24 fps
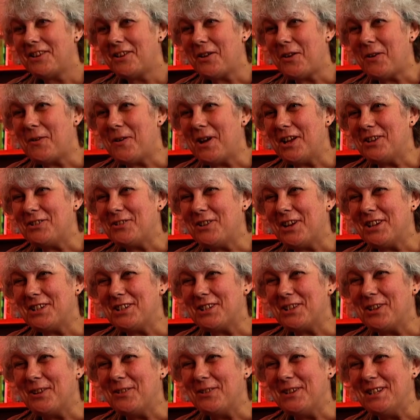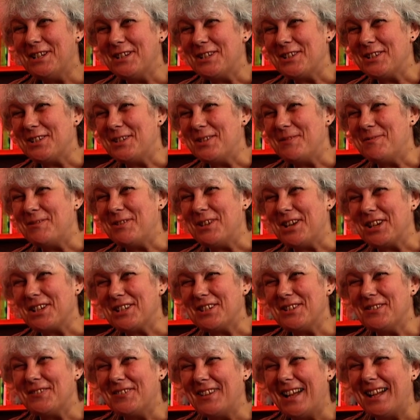Oh, I tried to go in as an
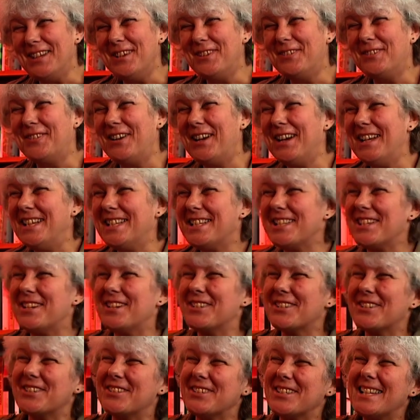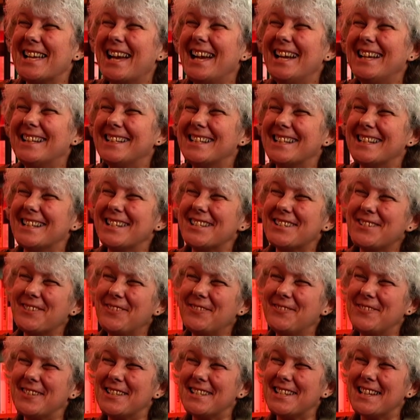objective, value-free social scientist,
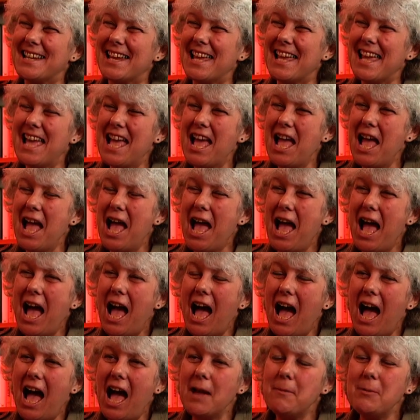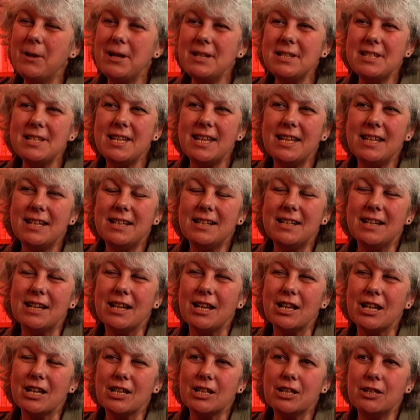obviously. I went in
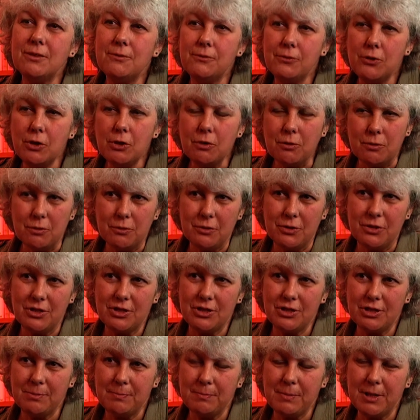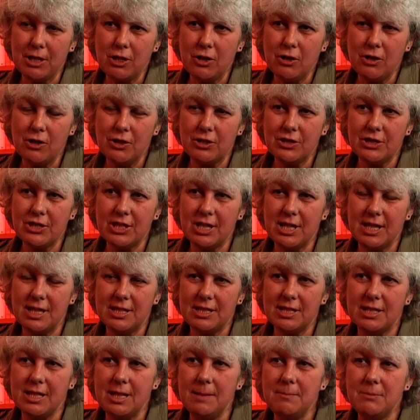confused because
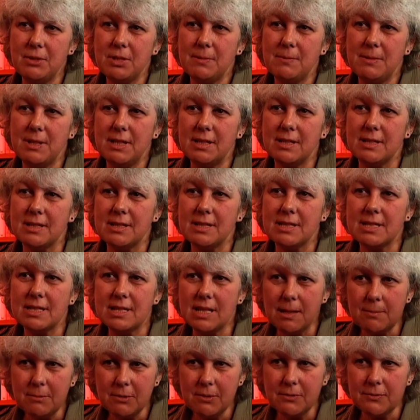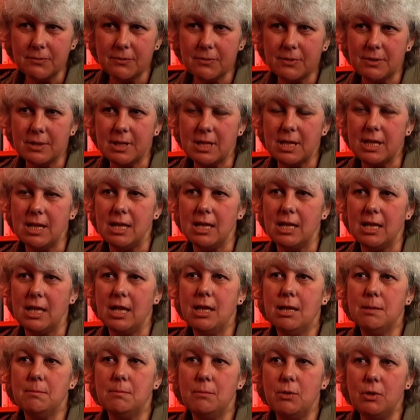it seemed to me that some of the
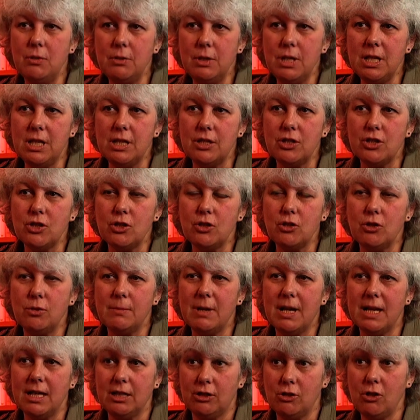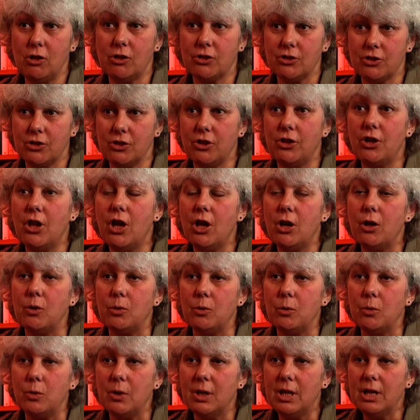Moonies whom I got to
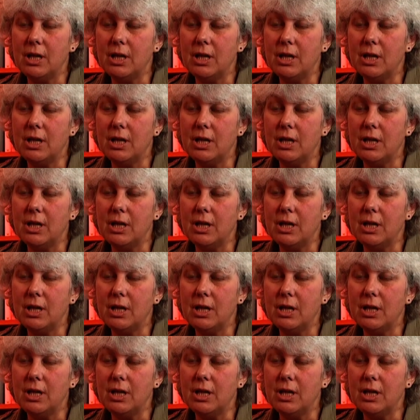know,